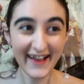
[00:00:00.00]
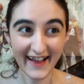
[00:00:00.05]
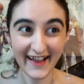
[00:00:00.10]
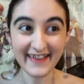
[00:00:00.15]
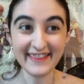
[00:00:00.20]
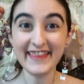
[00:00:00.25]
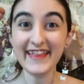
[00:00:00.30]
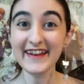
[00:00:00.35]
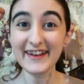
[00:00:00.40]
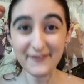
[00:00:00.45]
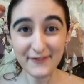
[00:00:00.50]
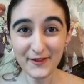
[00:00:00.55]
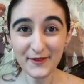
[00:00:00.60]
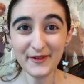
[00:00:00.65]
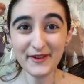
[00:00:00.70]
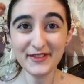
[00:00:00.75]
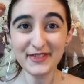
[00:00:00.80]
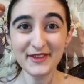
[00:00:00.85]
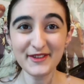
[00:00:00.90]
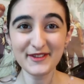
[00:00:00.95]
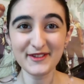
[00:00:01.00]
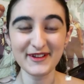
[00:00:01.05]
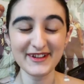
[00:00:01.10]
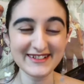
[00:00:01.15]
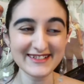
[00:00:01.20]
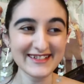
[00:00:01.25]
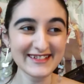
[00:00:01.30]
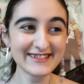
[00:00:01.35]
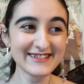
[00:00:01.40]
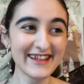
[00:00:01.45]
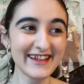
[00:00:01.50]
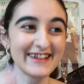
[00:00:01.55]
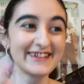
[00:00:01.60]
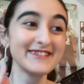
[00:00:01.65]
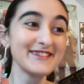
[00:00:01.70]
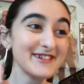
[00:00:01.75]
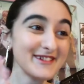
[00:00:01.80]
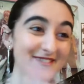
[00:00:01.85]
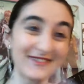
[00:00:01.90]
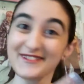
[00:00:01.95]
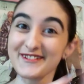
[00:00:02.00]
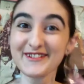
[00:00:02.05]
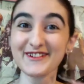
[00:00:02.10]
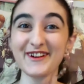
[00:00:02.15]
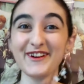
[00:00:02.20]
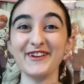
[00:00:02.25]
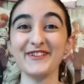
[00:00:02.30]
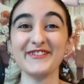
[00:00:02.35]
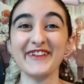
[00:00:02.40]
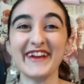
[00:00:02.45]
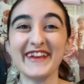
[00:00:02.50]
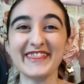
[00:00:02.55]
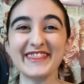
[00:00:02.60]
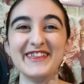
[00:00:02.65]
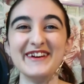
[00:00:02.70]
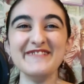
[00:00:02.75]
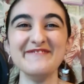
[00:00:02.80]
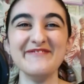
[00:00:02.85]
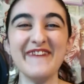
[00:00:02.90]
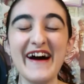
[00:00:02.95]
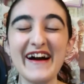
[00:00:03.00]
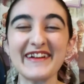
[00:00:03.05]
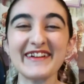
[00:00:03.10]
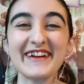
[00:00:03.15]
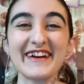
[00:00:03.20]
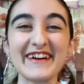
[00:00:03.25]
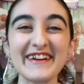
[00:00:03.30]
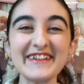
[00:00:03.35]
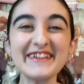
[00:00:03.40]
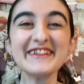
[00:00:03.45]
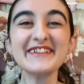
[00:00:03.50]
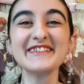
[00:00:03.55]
And then if you want those questions answered, go read the manga.